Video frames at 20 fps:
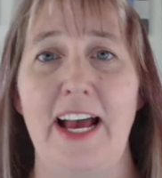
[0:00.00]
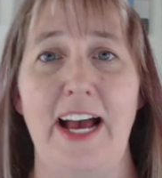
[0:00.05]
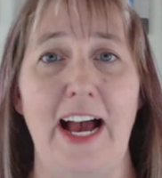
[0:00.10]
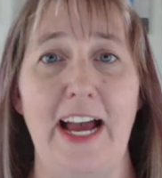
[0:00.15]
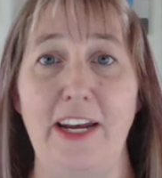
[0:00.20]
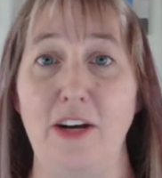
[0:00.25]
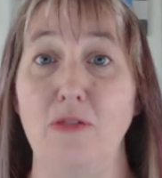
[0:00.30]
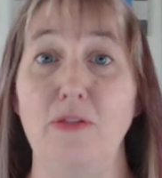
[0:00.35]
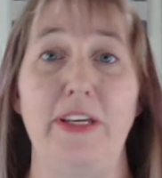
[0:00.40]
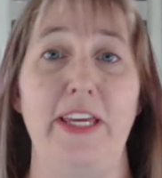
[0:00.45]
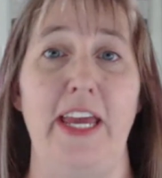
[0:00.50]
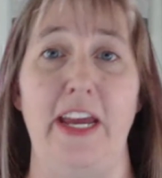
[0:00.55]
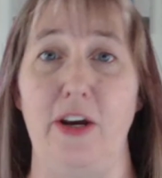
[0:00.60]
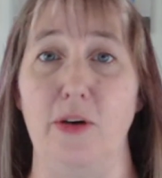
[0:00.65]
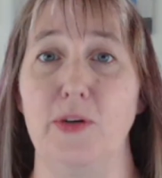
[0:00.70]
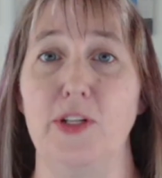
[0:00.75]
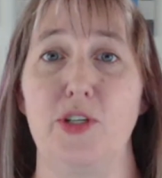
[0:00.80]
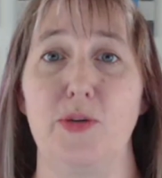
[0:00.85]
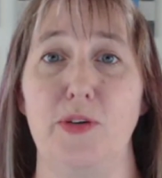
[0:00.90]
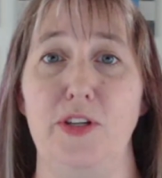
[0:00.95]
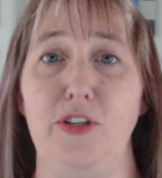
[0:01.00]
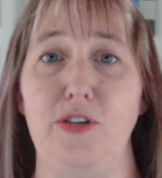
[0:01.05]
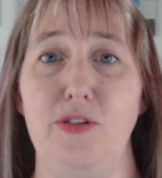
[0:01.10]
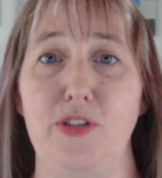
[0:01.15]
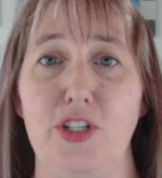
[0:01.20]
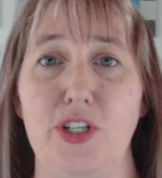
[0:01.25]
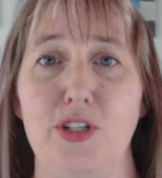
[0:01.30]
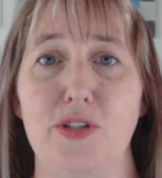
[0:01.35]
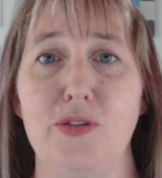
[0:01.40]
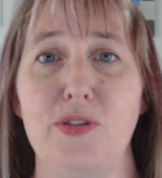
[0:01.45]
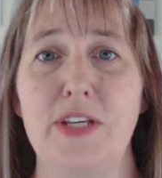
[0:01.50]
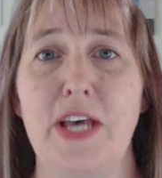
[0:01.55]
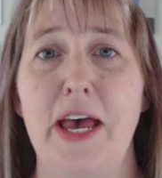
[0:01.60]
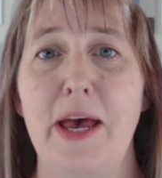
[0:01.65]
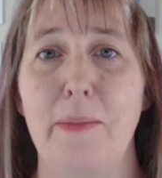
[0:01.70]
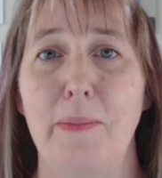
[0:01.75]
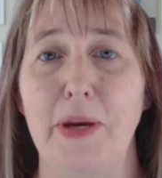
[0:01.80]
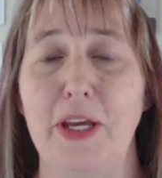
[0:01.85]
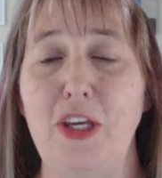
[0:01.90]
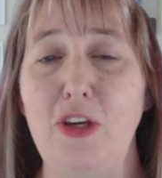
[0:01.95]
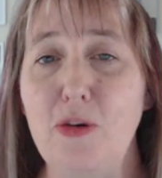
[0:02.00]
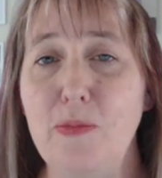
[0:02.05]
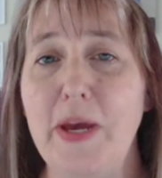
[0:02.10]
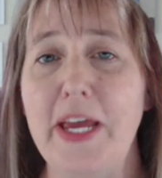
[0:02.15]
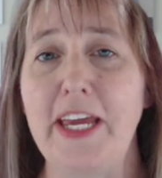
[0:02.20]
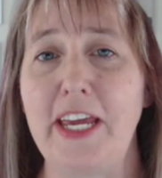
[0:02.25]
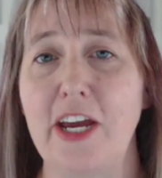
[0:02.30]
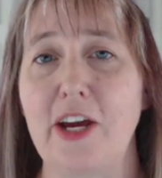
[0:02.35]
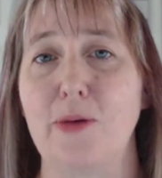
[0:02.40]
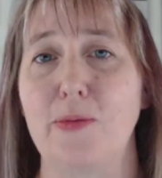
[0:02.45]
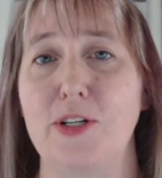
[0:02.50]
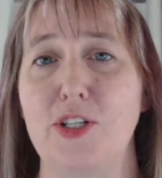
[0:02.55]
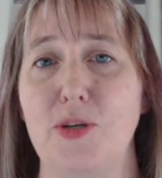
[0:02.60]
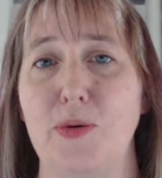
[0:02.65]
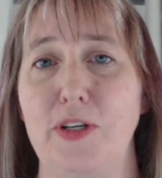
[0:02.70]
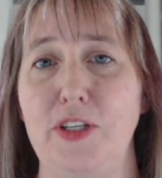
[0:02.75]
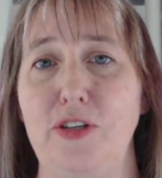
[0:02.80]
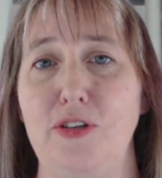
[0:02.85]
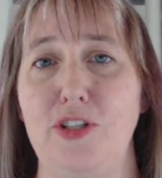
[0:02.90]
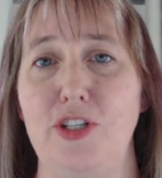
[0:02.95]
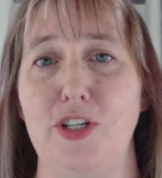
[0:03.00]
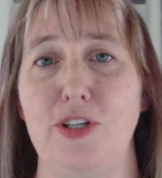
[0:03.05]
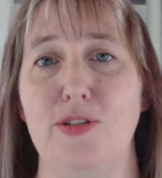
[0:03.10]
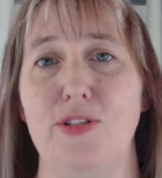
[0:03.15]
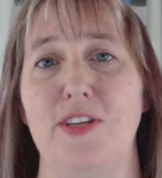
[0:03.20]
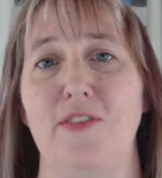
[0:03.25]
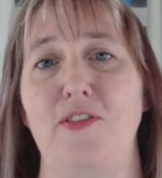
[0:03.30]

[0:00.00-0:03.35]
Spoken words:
I don't care which one you choose, but you may care which one you choose.